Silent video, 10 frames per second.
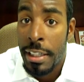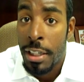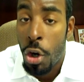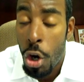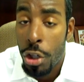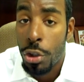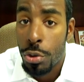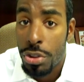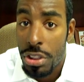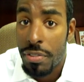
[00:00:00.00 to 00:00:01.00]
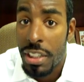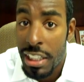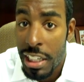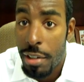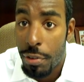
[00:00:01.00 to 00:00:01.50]
Cardinals of the
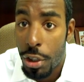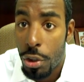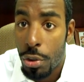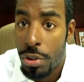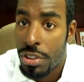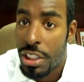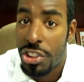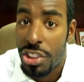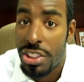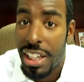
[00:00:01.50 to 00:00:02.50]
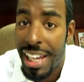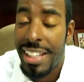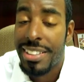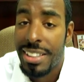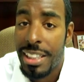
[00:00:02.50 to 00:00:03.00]
NFL. They just
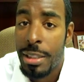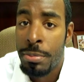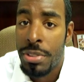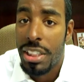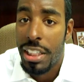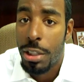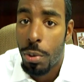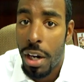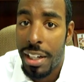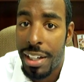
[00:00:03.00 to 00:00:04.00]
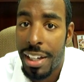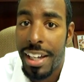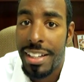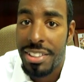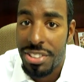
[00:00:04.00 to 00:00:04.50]
can't seem to get it right
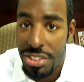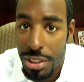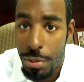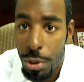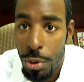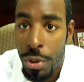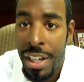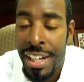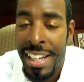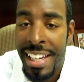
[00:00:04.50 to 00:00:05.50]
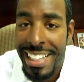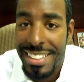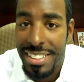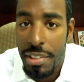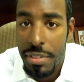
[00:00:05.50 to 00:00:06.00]
at
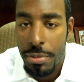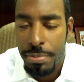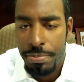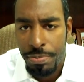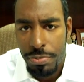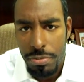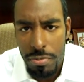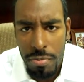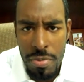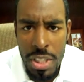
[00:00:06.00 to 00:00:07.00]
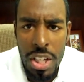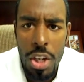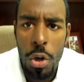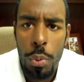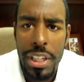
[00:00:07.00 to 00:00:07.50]
0-7.
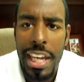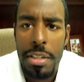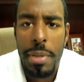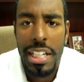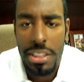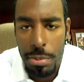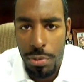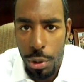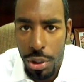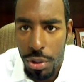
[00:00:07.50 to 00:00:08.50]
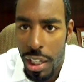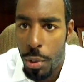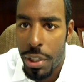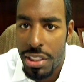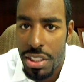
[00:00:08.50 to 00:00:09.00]
Week 8 matchups for you.
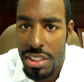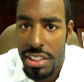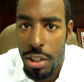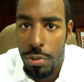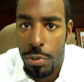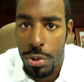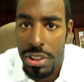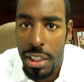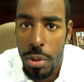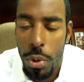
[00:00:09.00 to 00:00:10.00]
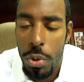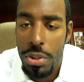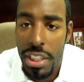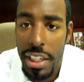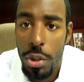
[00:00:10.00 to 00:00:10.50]
Gateway to the South will take on
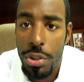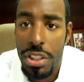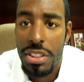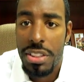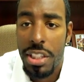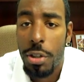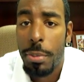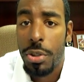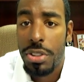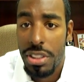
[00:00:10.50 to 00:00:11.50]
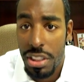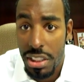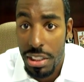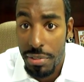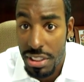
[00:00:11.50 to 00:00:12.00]
the Dbfl
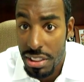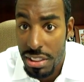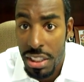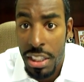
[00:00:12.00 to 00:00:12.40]
Magnificence.